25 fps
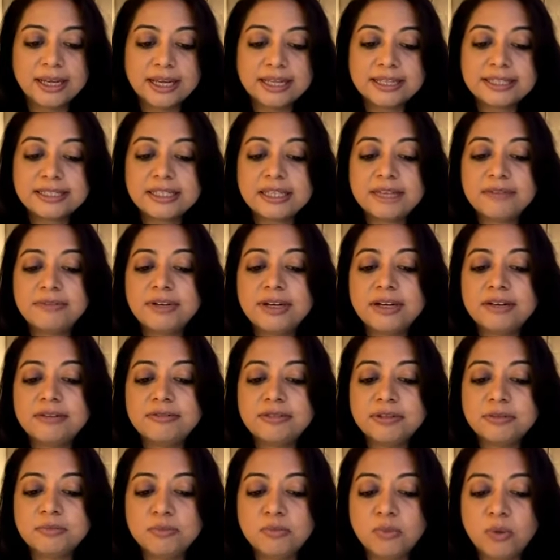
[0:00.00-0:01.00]
and
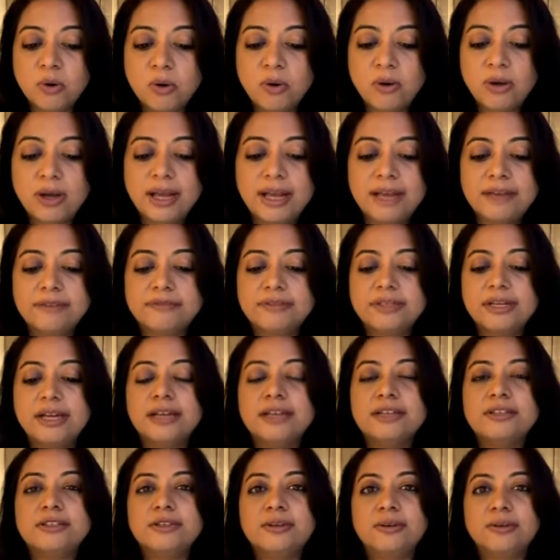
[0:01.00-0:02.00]
700 more have
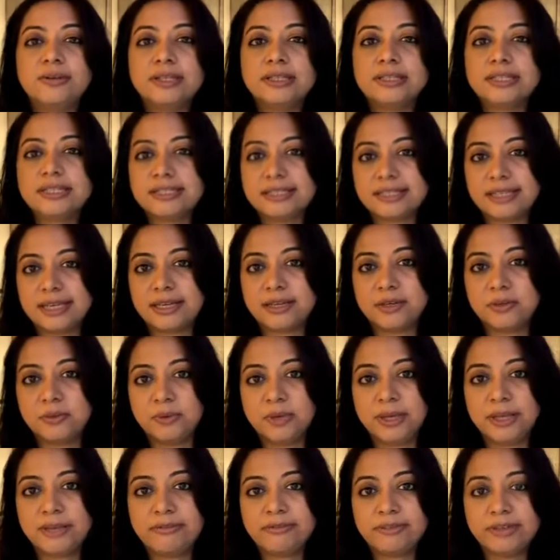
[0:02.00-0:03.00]
died during the second
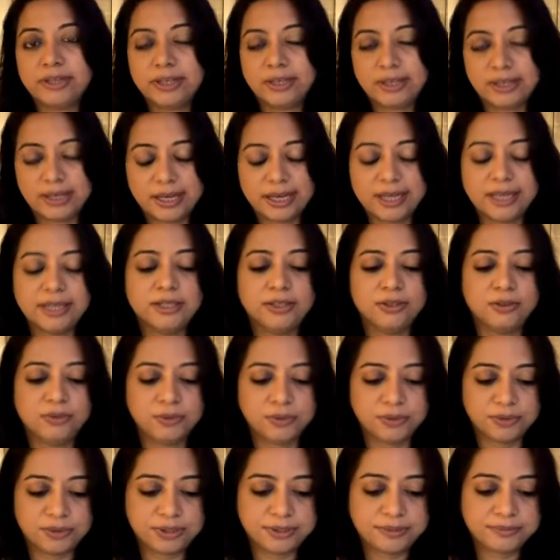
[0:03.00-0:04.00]
wave, end
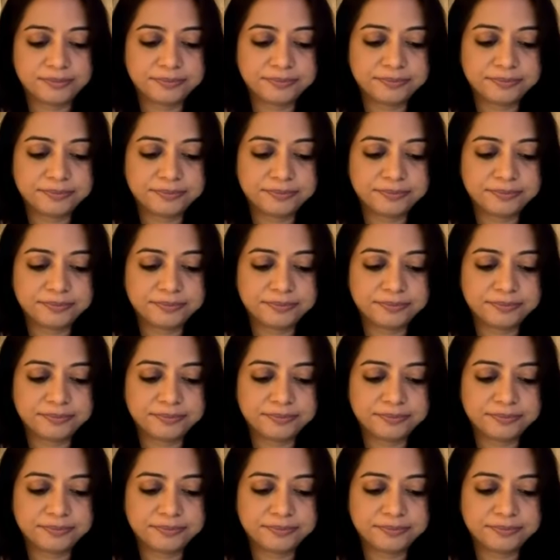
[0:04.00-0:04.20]
quote.